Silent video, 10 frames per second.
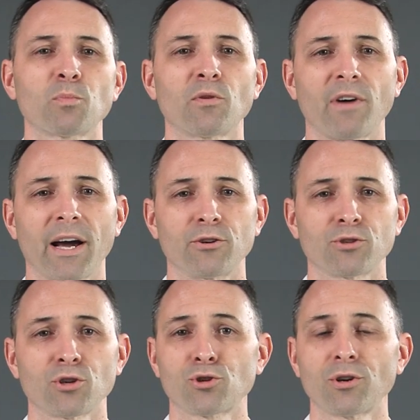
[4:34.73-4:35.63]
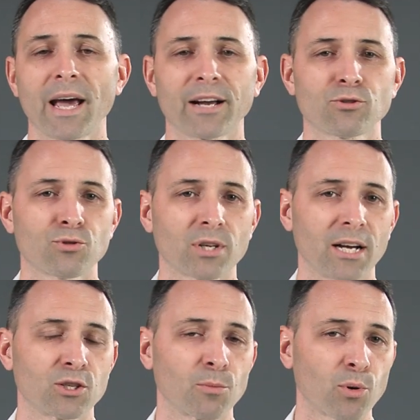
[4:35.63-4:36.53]
providers should
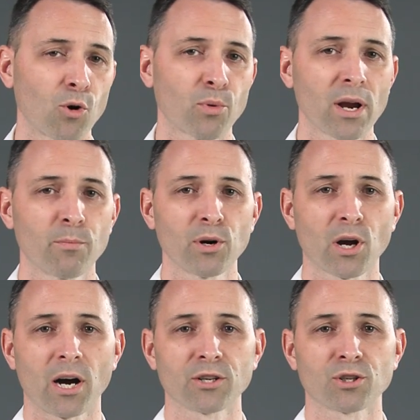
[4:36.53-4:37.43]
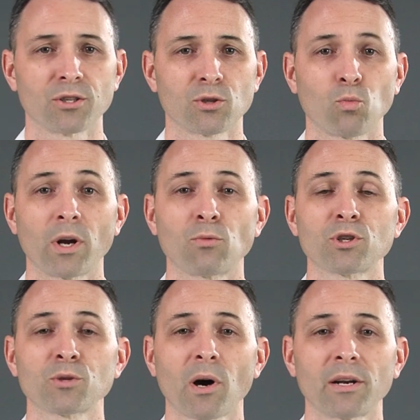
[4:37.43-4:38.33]
exercise appropriate precautions when
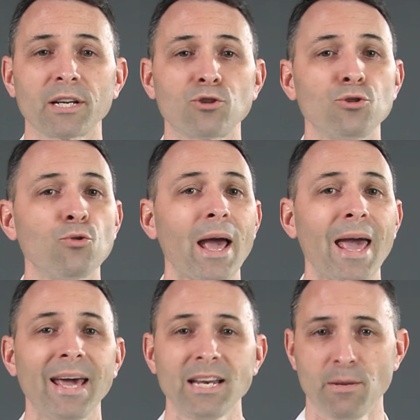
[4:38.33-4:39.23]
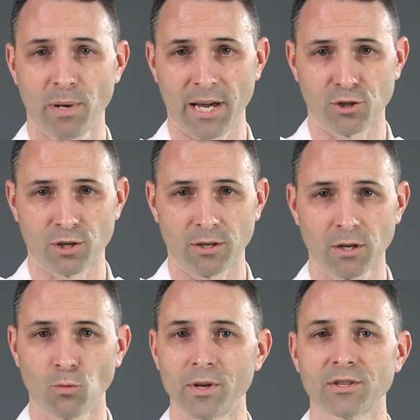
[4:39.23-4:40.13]
responding to any patient
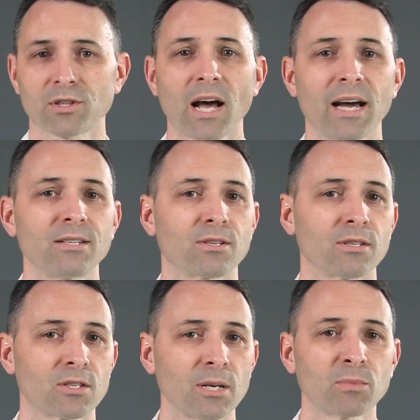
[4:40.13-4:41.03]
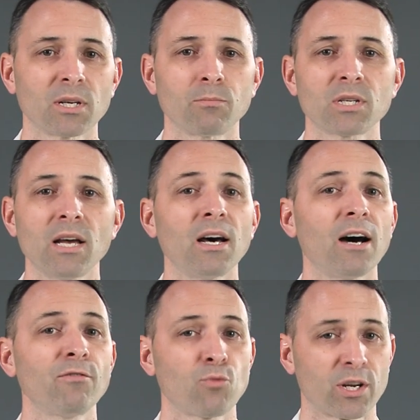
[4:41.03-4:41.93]
with signs and symptoms
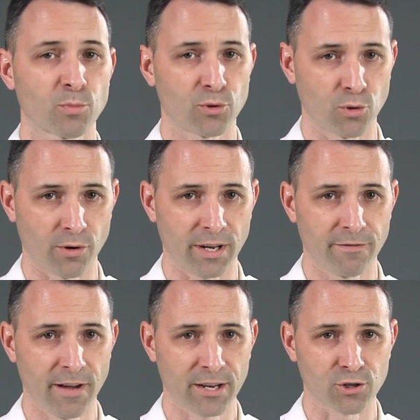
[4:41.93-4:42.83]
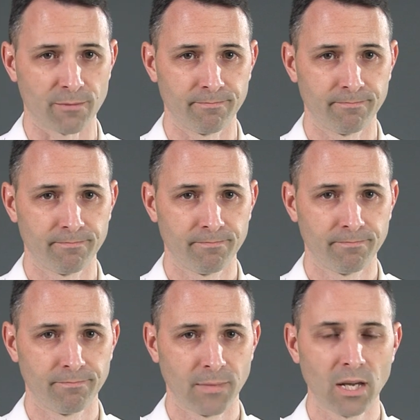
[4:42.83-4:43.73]
of a respiratory infection.
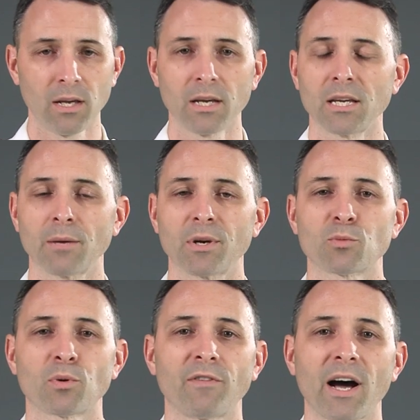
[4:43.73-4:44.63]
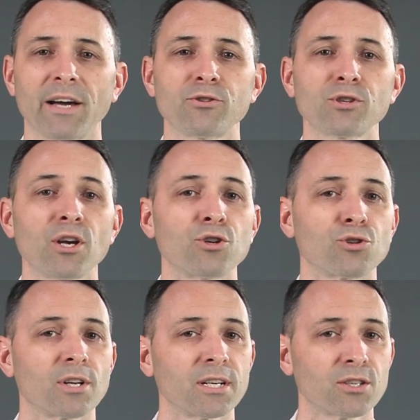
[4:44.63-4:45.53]
EMS providers
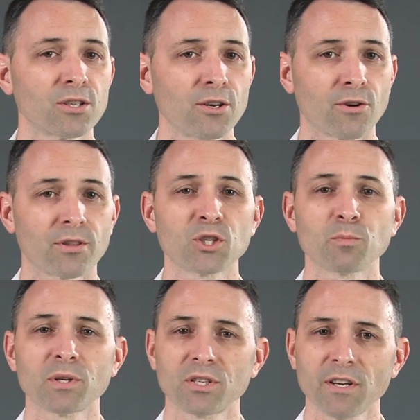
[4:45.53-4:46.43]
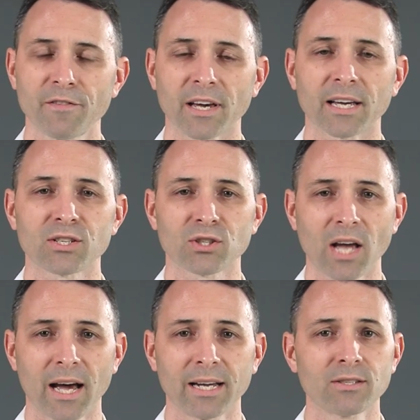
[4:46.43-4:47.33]
should consider the specific
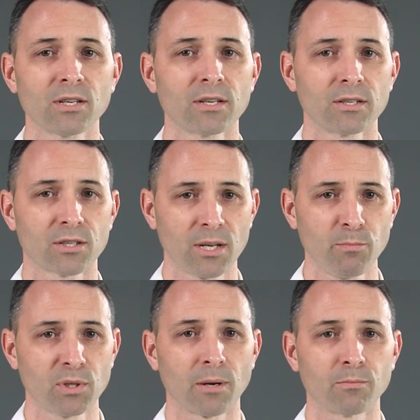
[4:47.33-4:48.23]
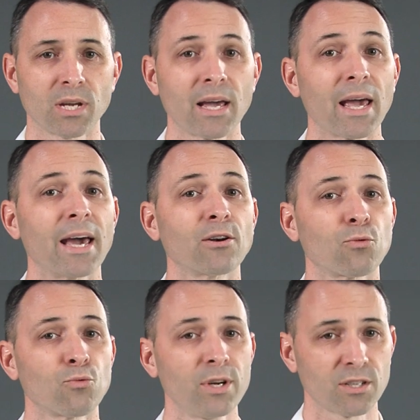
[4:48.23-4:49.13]
signs, symptoms, and
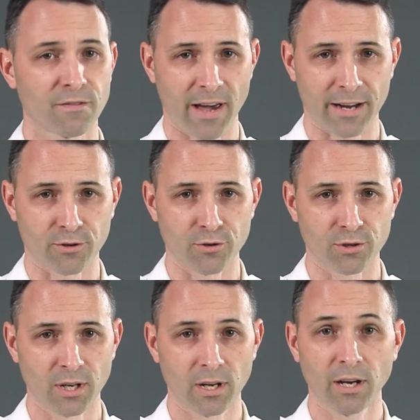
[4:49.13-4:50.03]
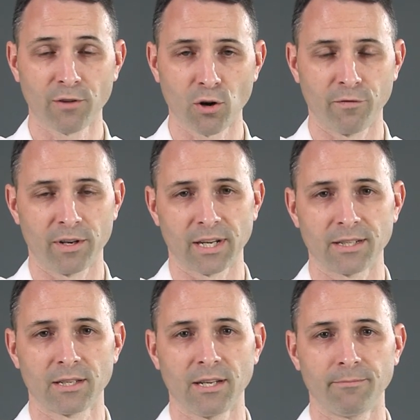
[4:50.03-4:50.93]
risk factors of
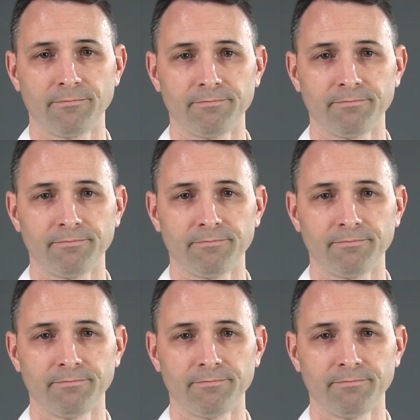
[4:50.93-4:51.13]
COVID-19.